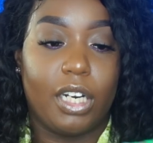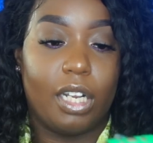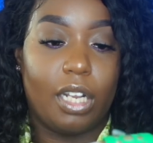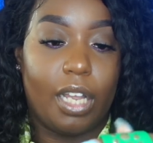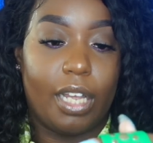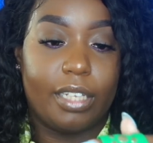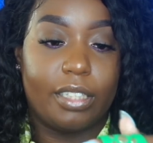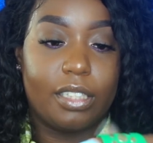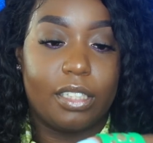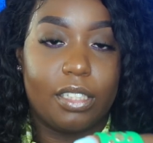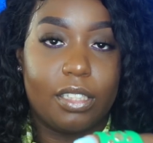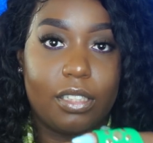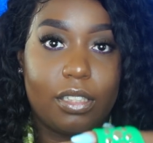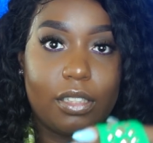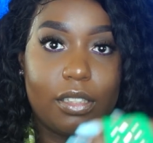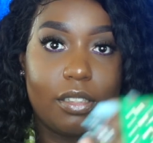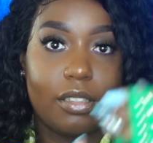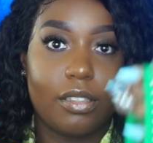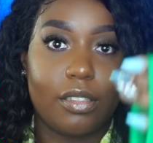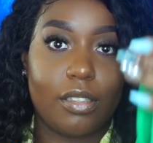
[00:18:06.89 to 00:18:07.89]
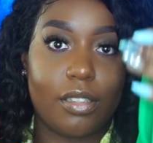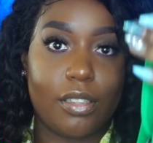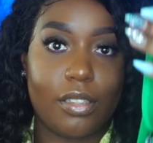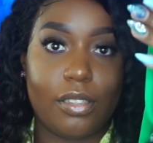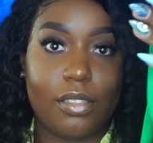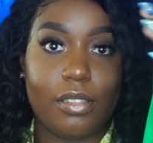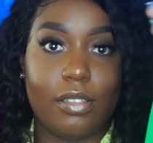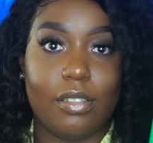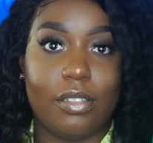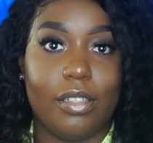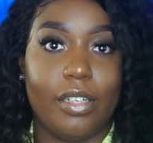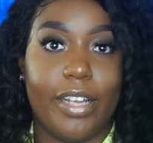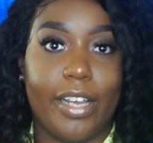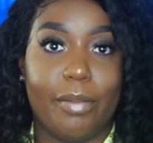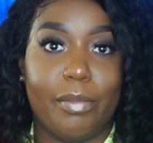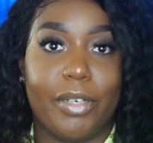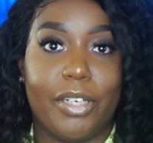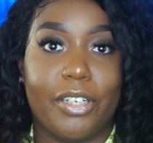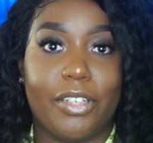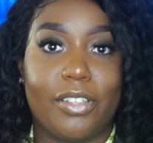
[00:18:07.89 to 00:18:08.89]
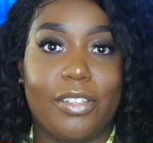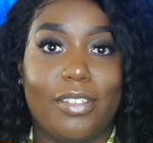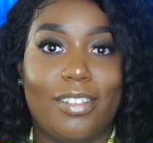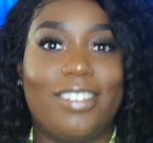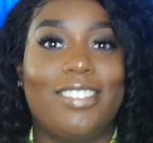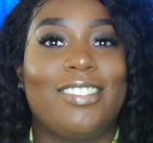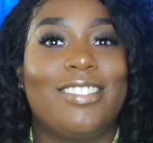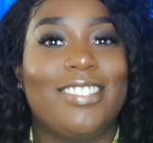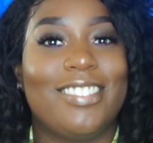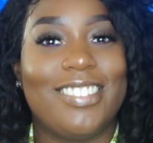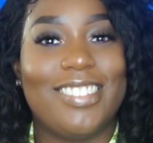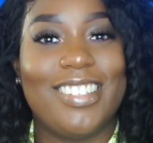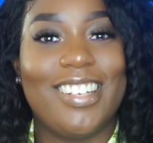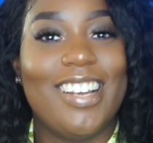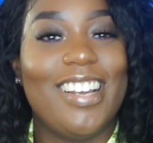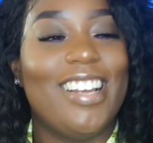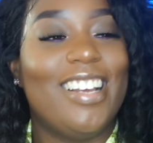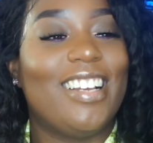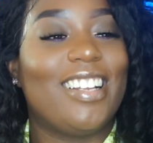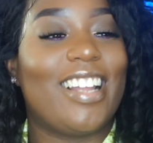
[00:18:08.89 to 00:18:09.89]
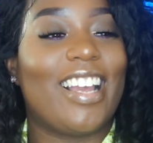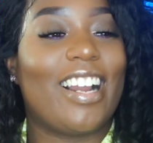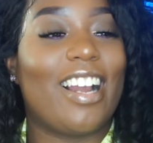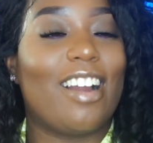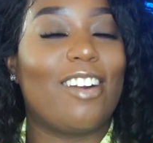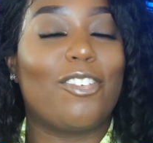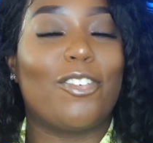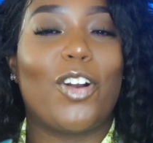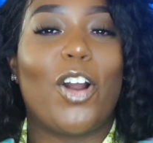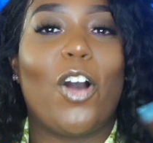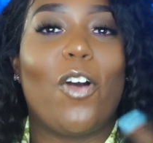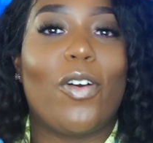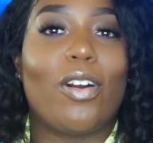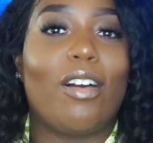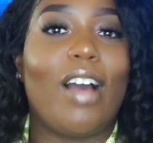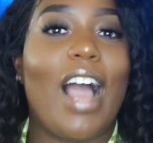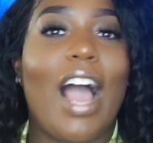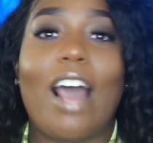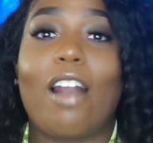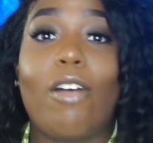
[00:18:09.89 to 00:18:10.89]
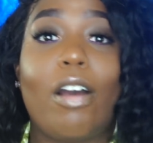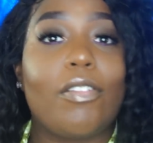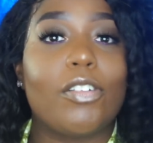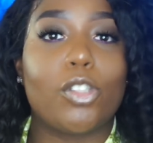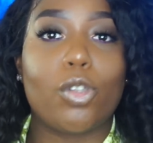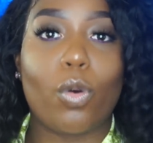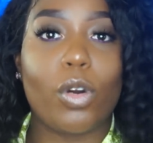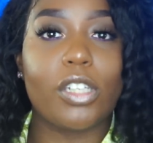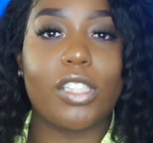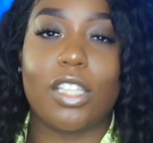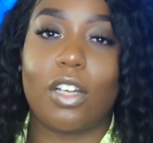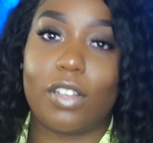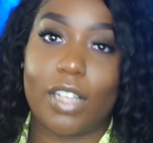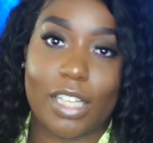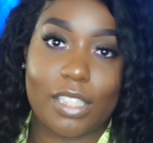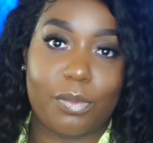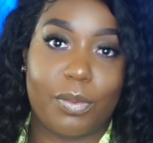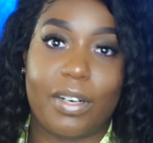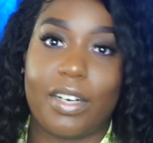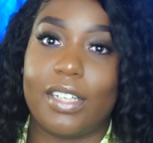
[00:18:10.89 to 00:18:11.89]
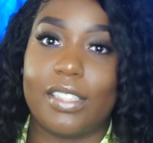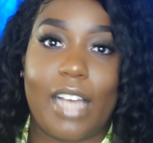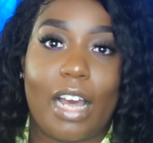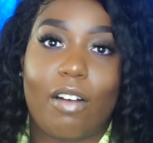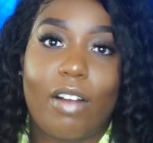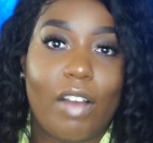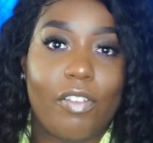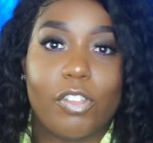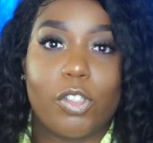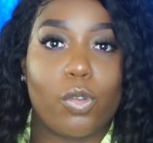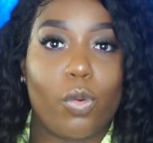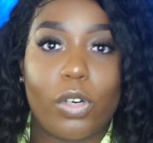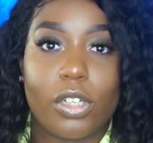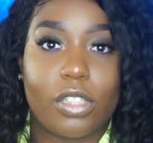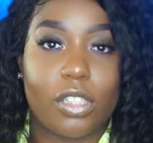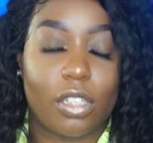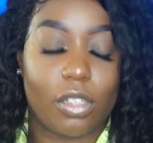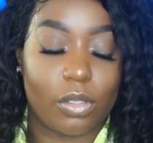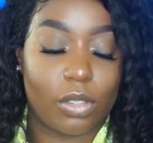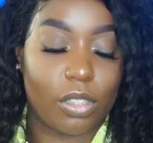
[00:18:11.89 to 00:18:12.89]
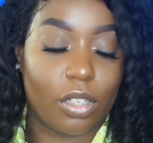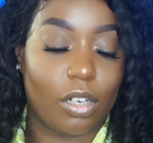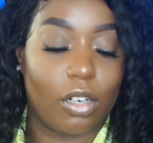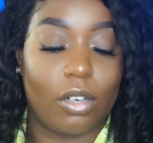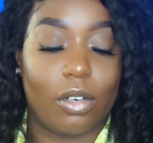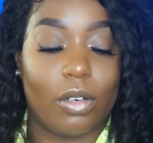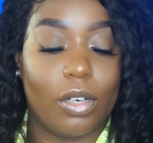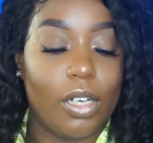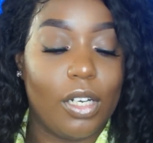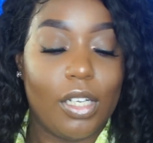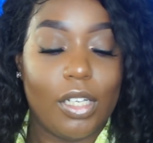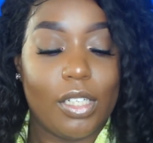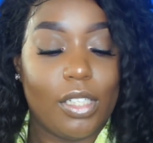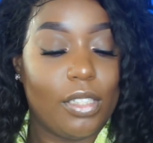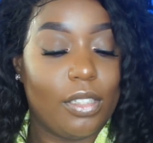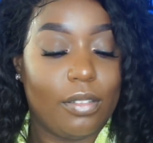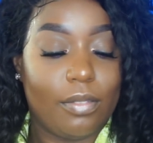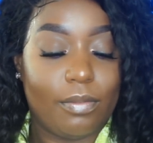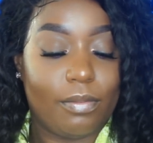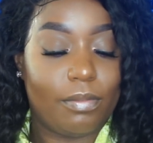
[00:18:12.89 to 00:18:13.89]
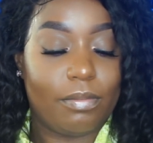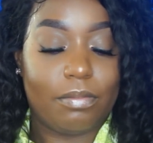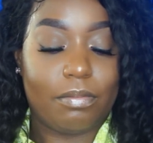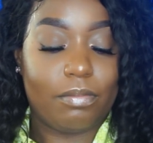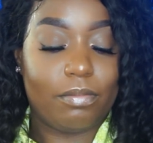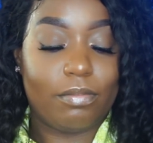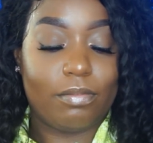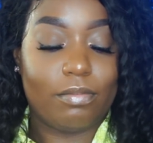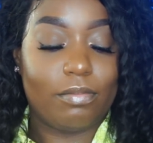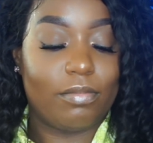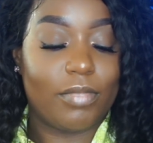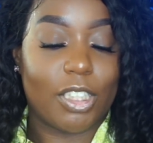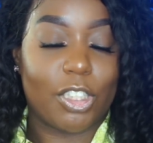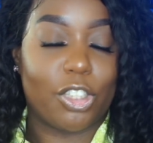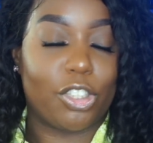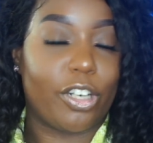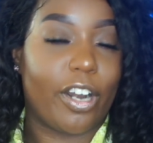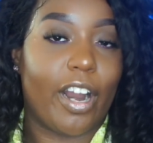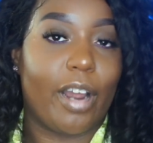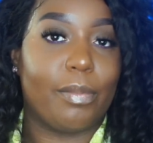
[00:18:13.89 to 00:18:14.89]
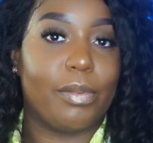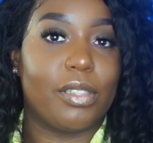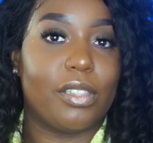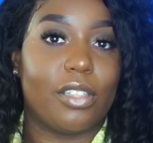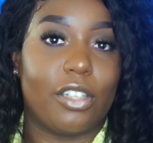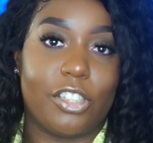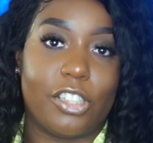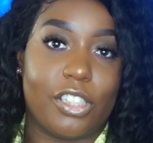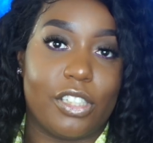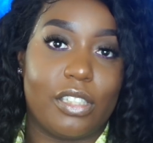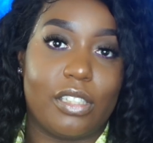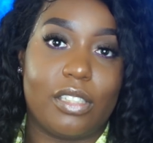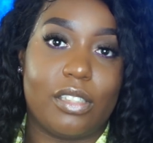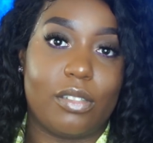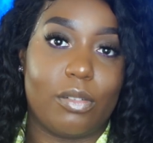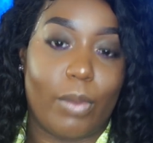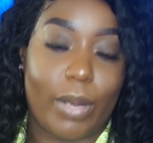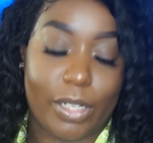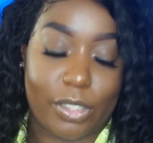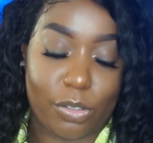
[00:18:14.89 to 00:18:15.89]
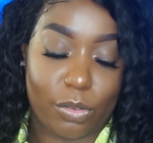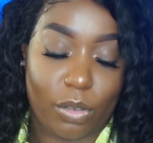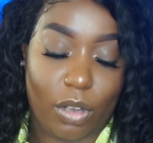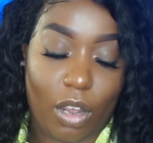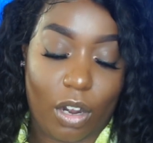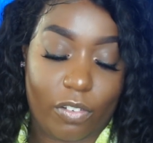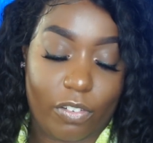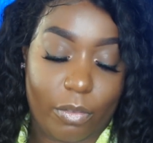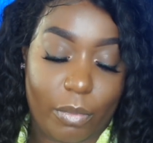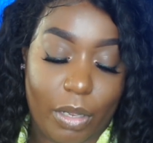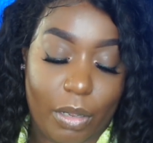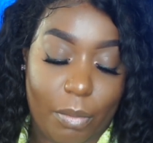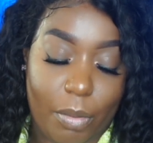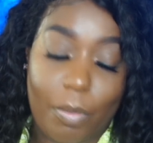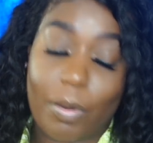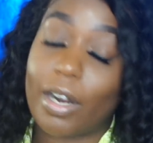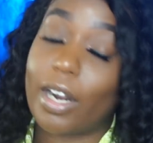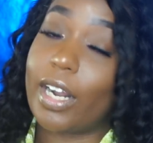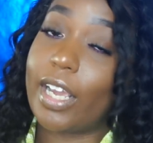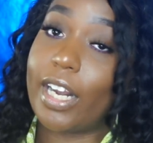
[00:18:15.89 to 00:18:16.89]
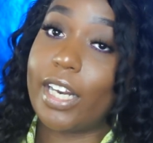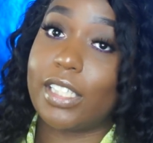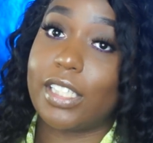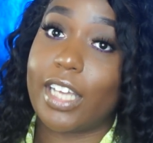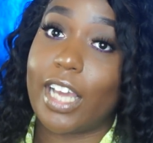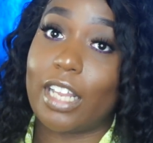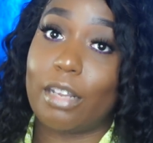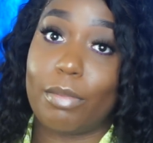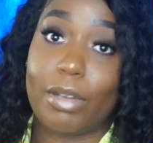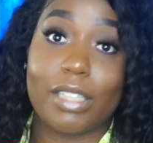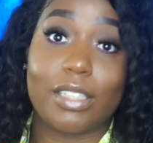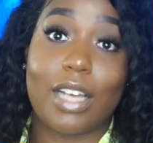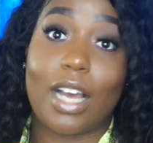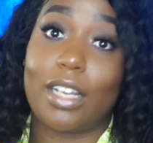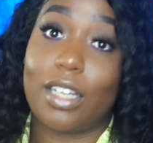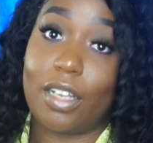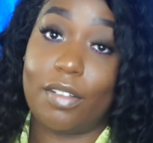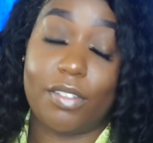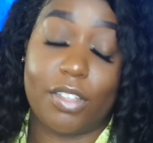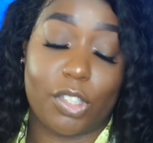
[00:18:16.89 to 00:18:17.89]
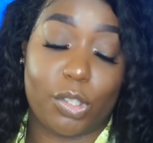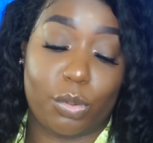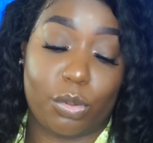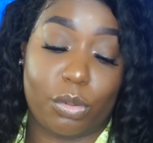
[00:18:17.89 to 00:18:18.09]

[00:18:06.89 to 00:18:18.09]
it like this, damn near. Like, I don't know, I don't have a torso. That's what it is. I don't have a torso, so the straps are just way too long for me. But we're gonna get it together because I love this